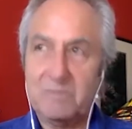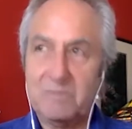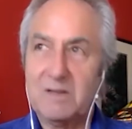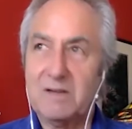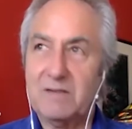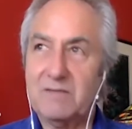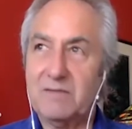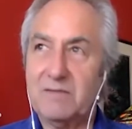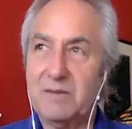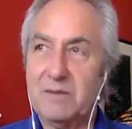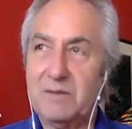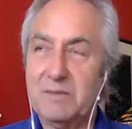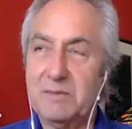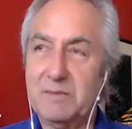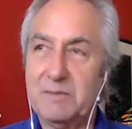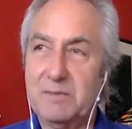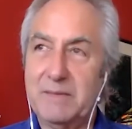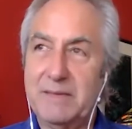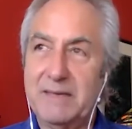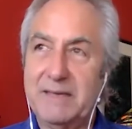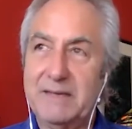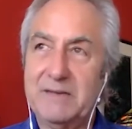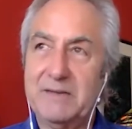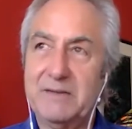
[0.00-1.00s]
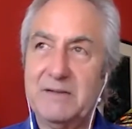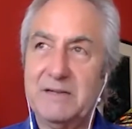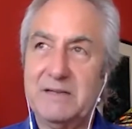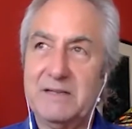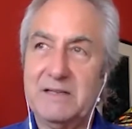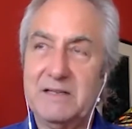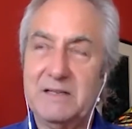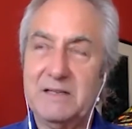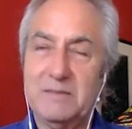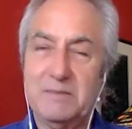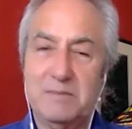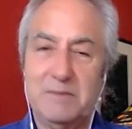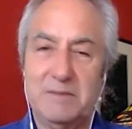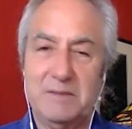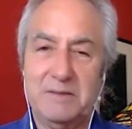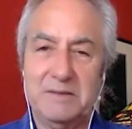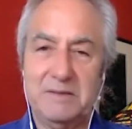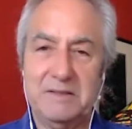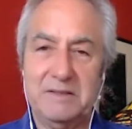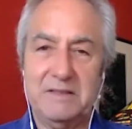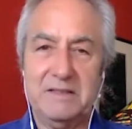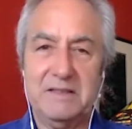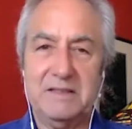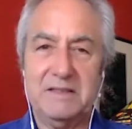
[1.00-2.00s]
If I'm a baker, I need a
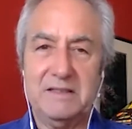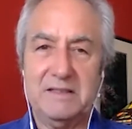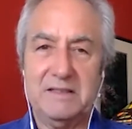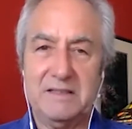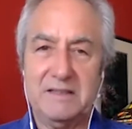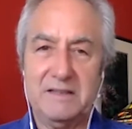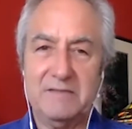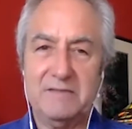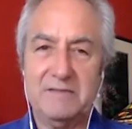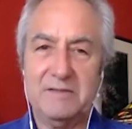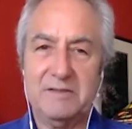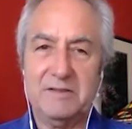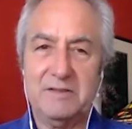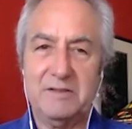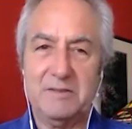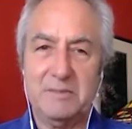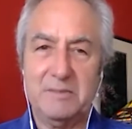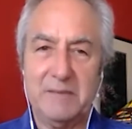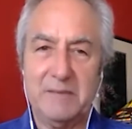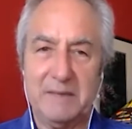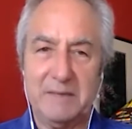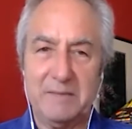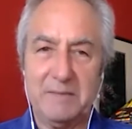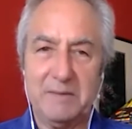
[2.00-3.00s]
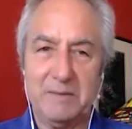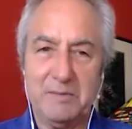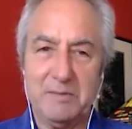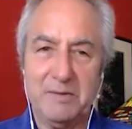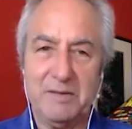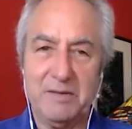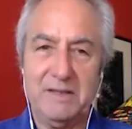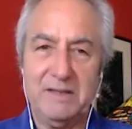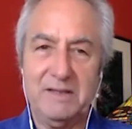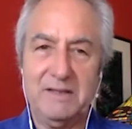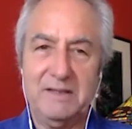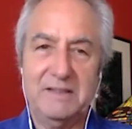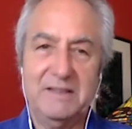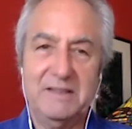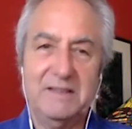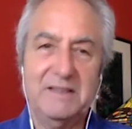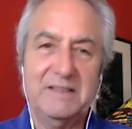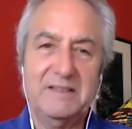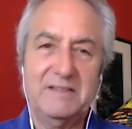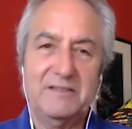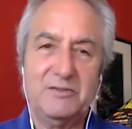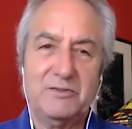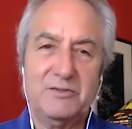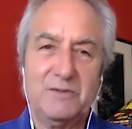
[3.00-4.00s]
building and an oven to bake my bread,
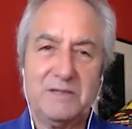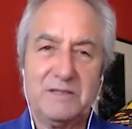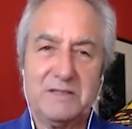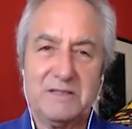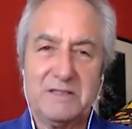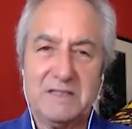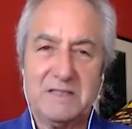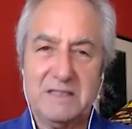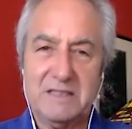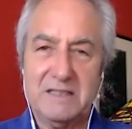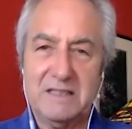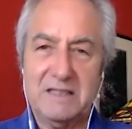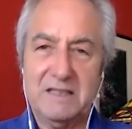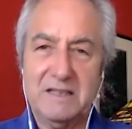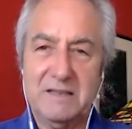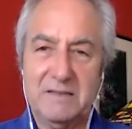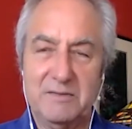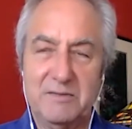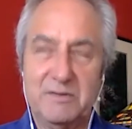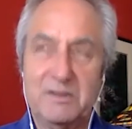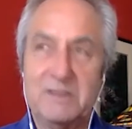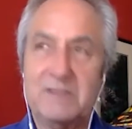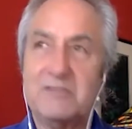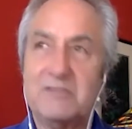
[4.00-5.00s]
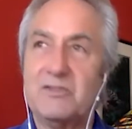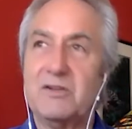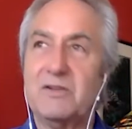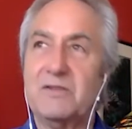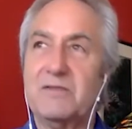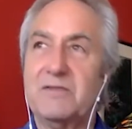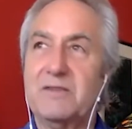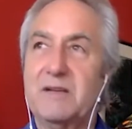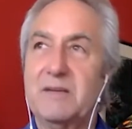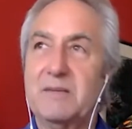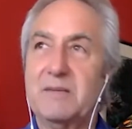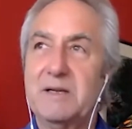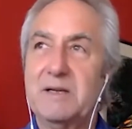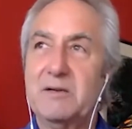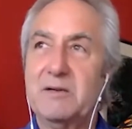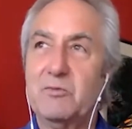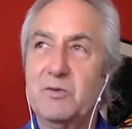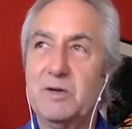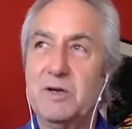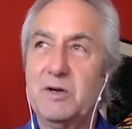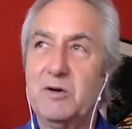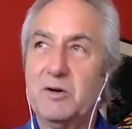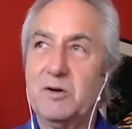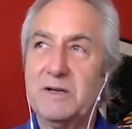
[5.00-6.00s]
trucks to deliver it. So if I'm a
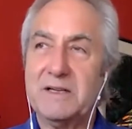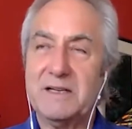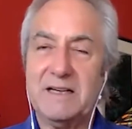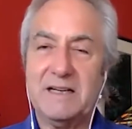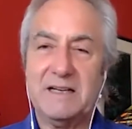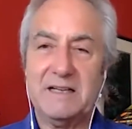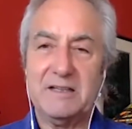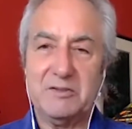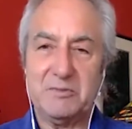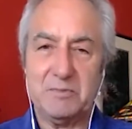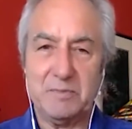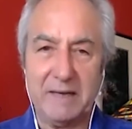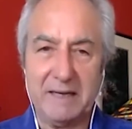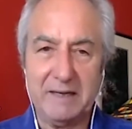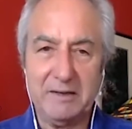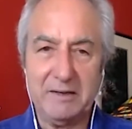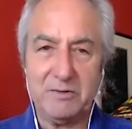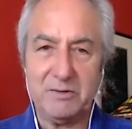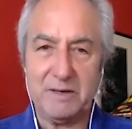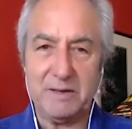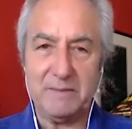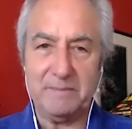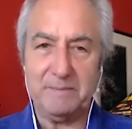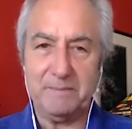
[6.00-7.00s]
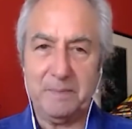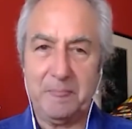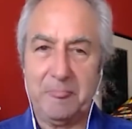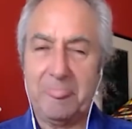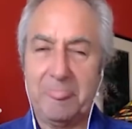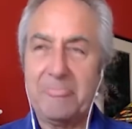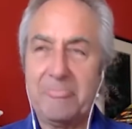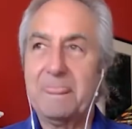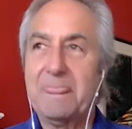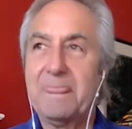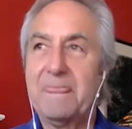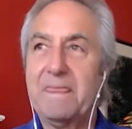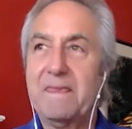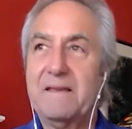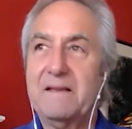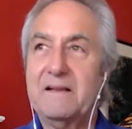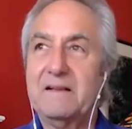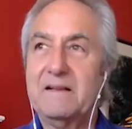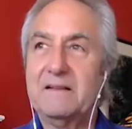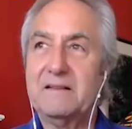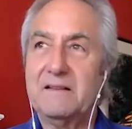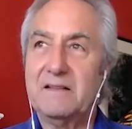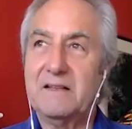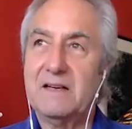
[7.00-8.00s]
reorganized bankrupt,
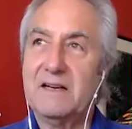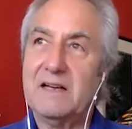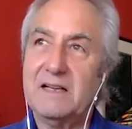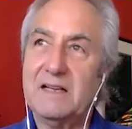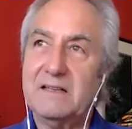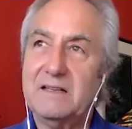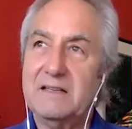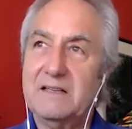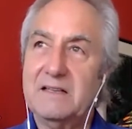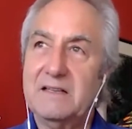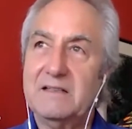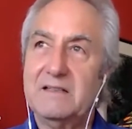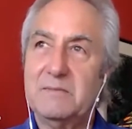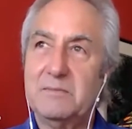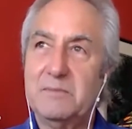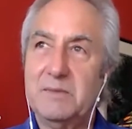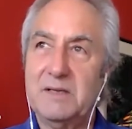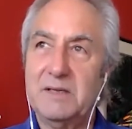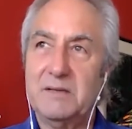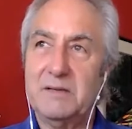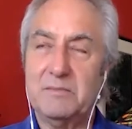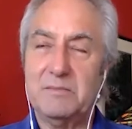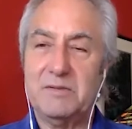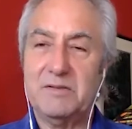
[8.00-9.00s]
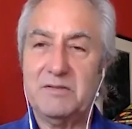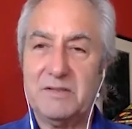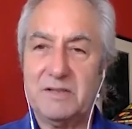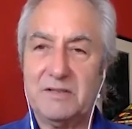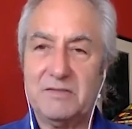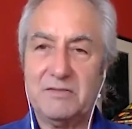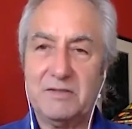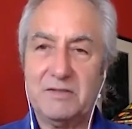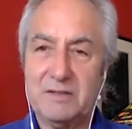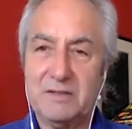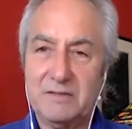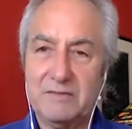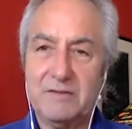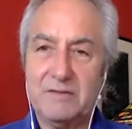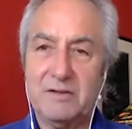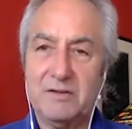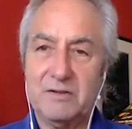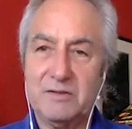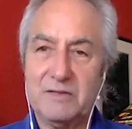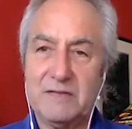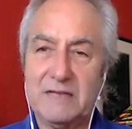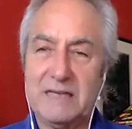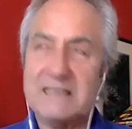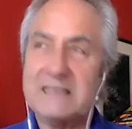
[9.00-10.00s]
then I need to be in possession of
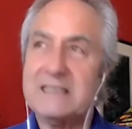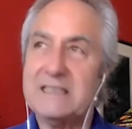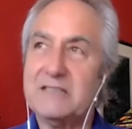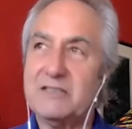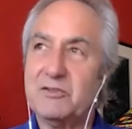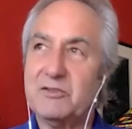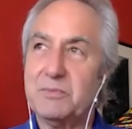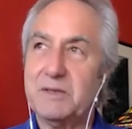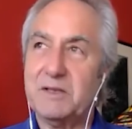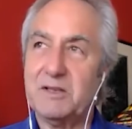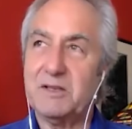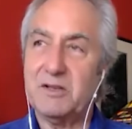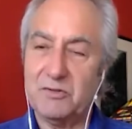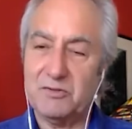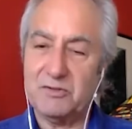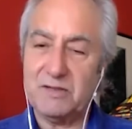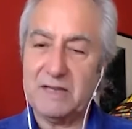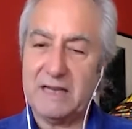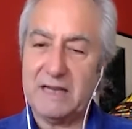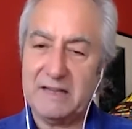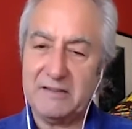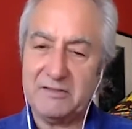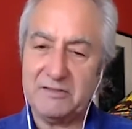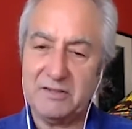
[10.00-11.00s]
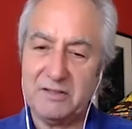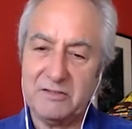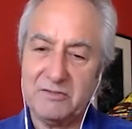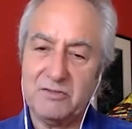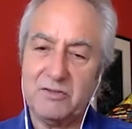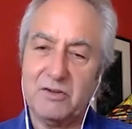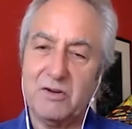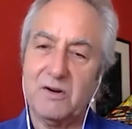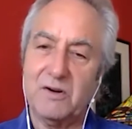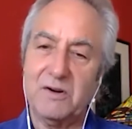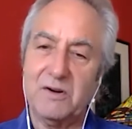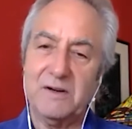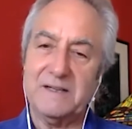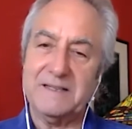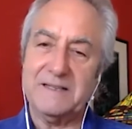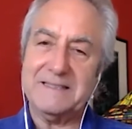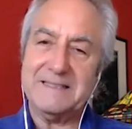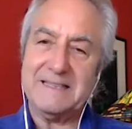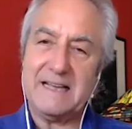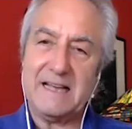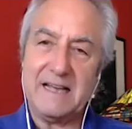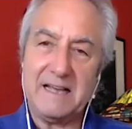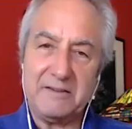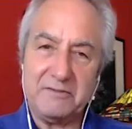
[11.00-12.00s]
those assets, but those assets are
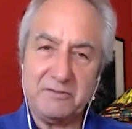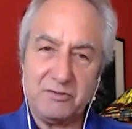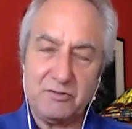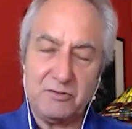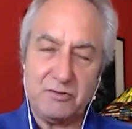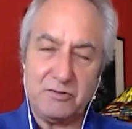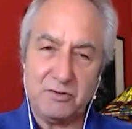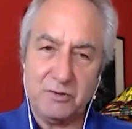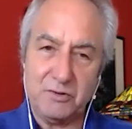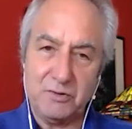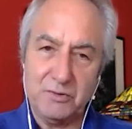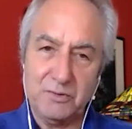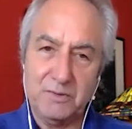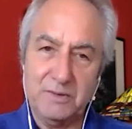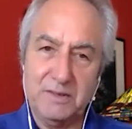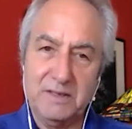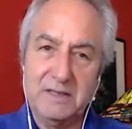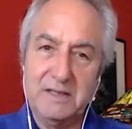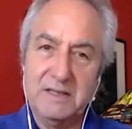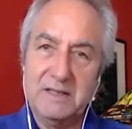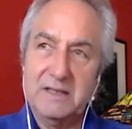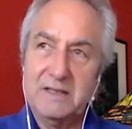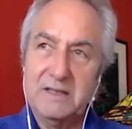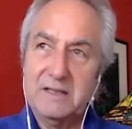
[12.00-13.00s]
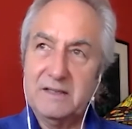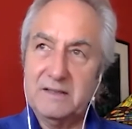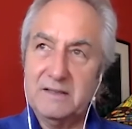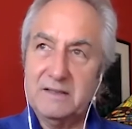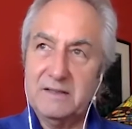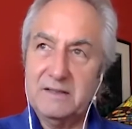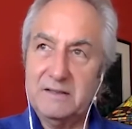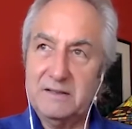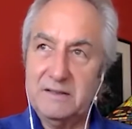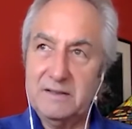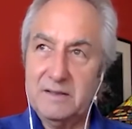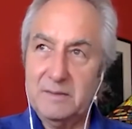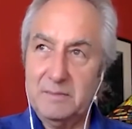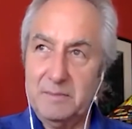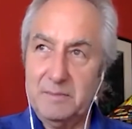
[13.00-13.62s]
attached to the